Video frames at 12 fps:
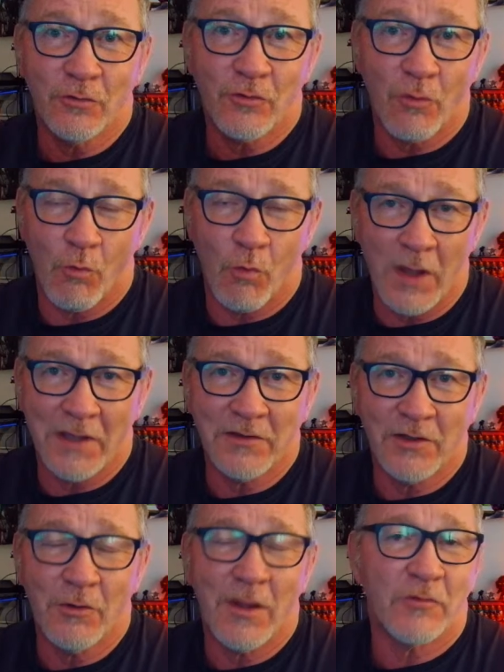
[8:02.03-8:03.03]
one
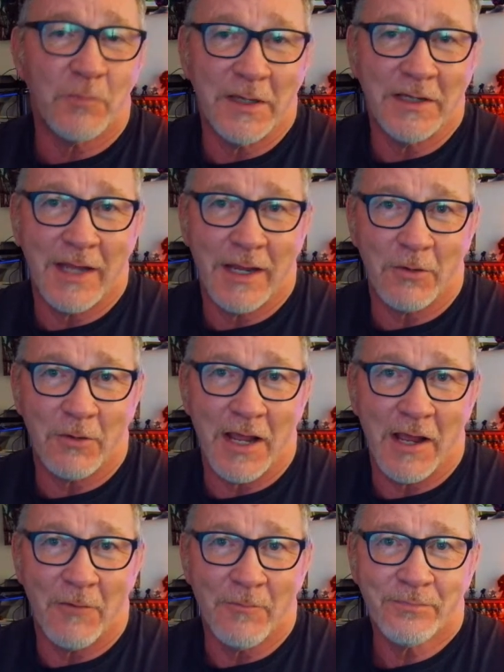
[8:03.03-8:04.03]
USB camera
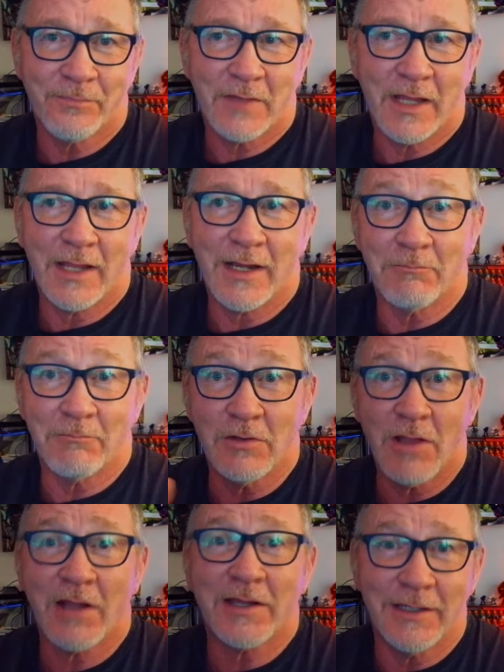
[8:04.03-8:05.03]
now. And I'm
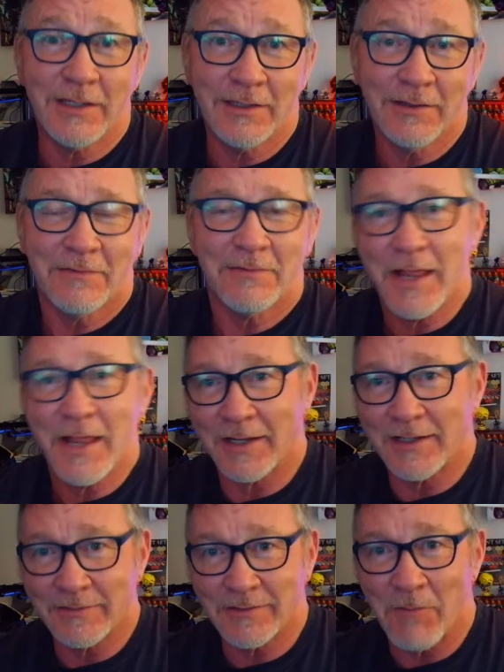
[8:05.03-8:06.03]
lucky that I
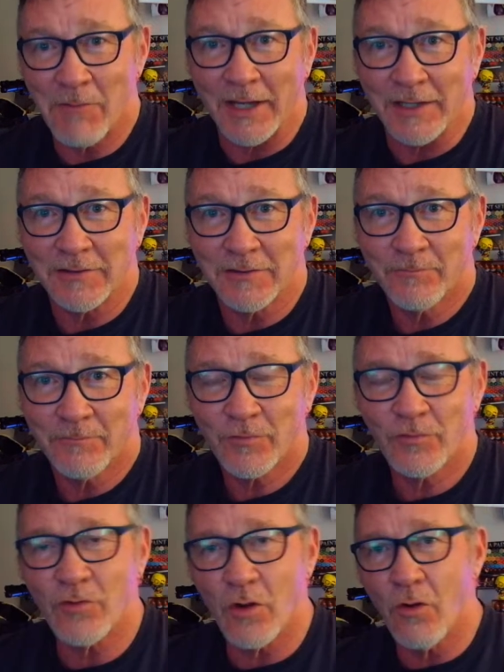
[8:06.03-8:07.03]
get the mic.
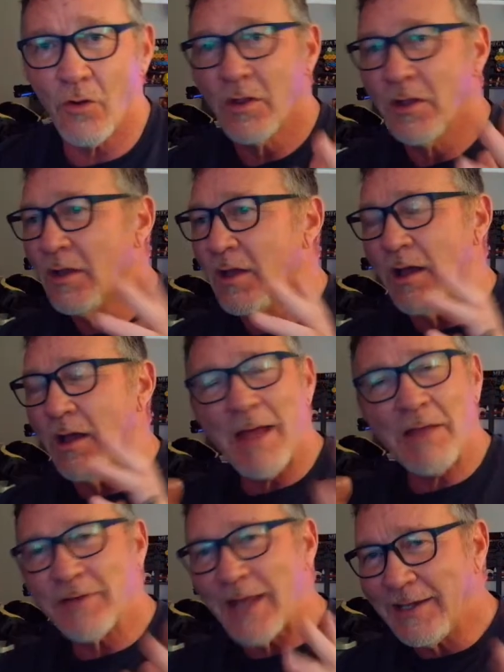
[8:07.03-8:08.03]
So
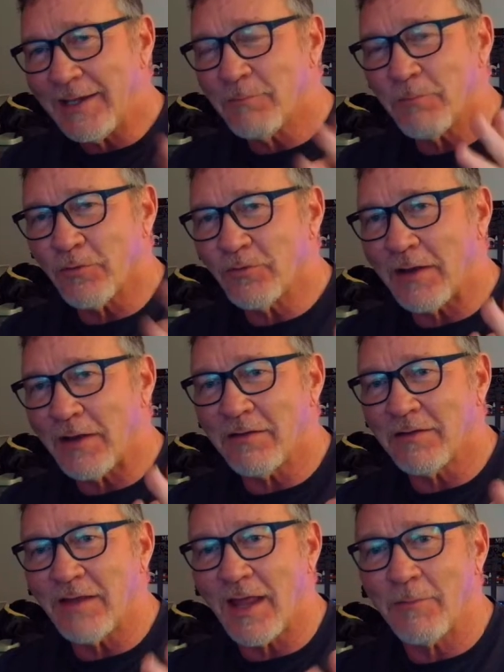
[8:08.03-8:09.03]
about 90% of the
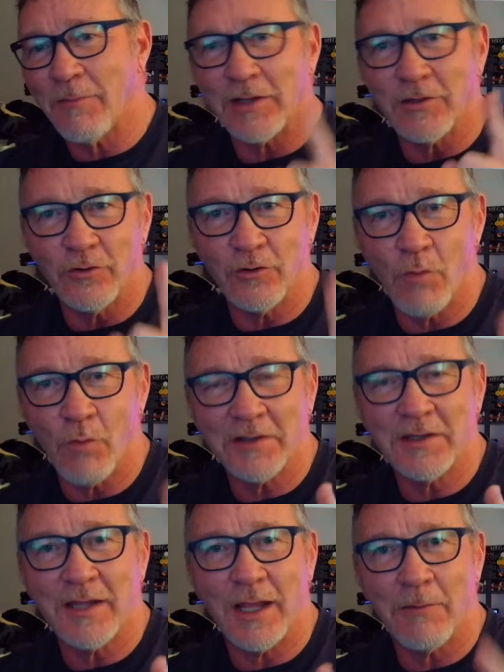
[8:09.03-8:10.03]
time I can do one
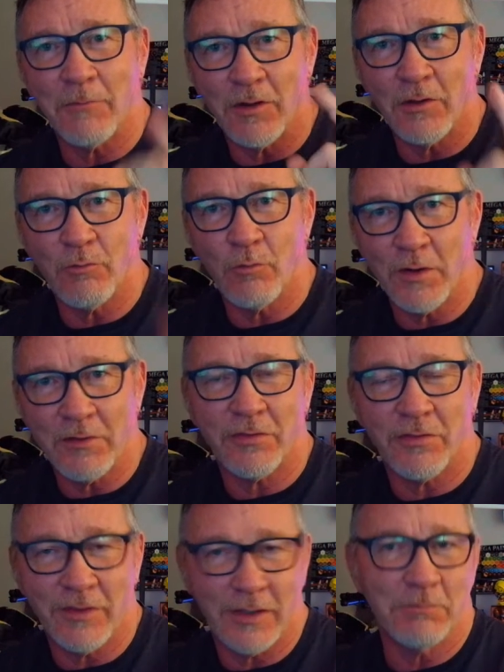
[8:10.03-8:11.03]
camera with
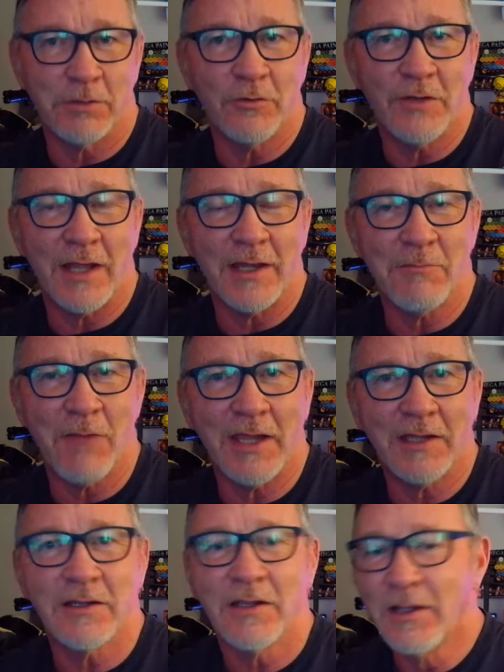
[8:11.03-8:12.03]
the Blue Yeti
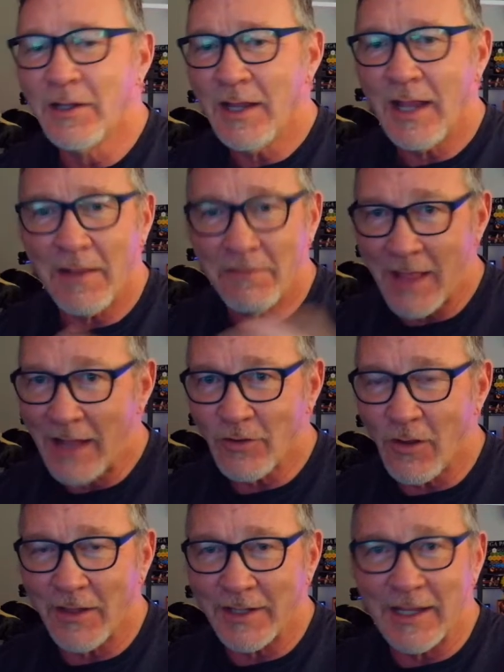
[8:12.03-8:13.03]
mic, and that's
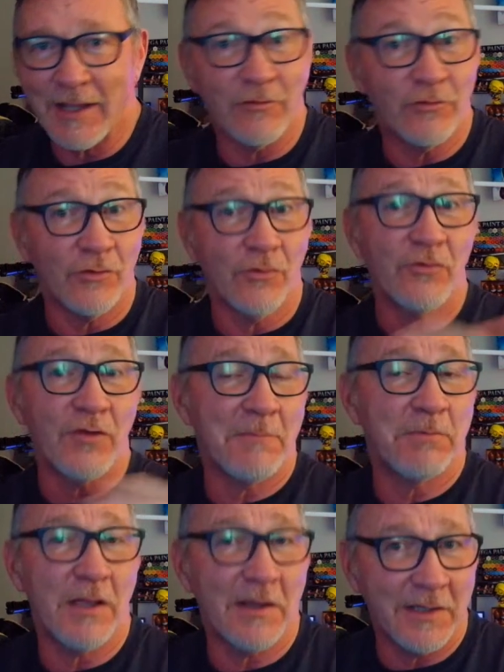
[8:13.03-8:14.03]
all I get. As soon as I
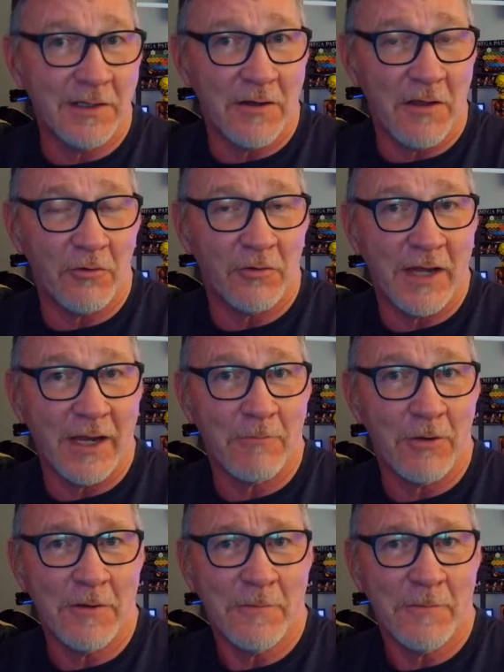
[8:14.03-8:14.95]
plug in another camera,